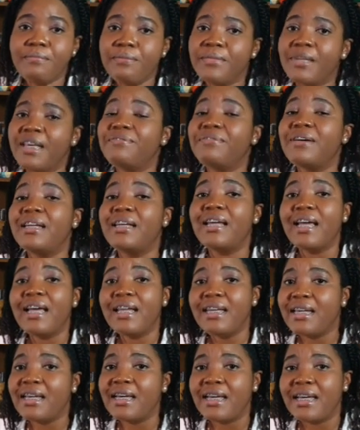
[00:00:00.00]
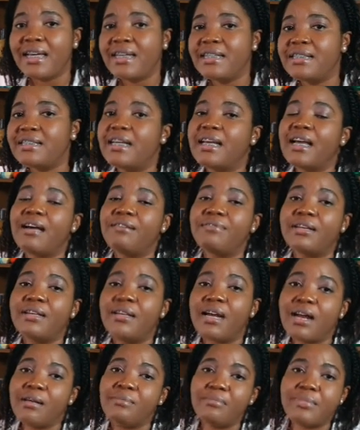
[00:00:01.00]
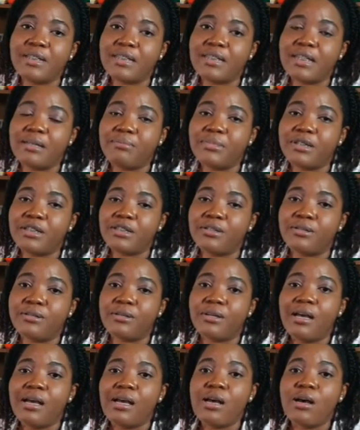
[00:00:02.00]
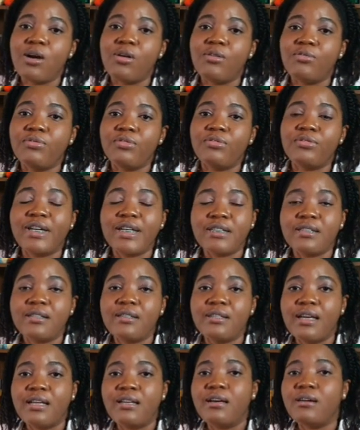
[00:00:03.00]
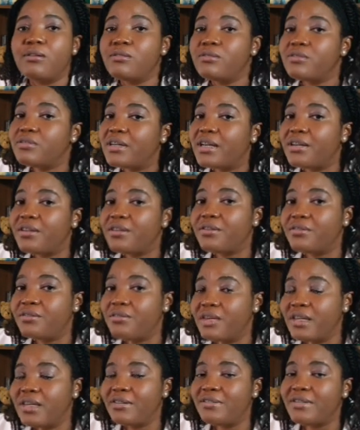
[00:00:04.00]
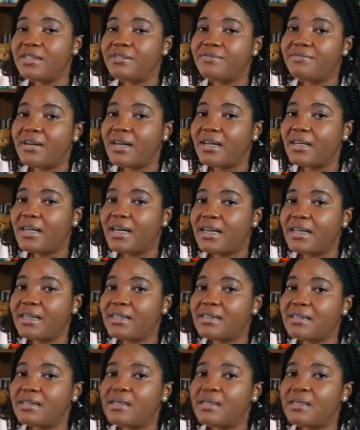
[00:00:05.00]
If at any age they have an armpit temperature of greater than 103 degrees Fahrenheit,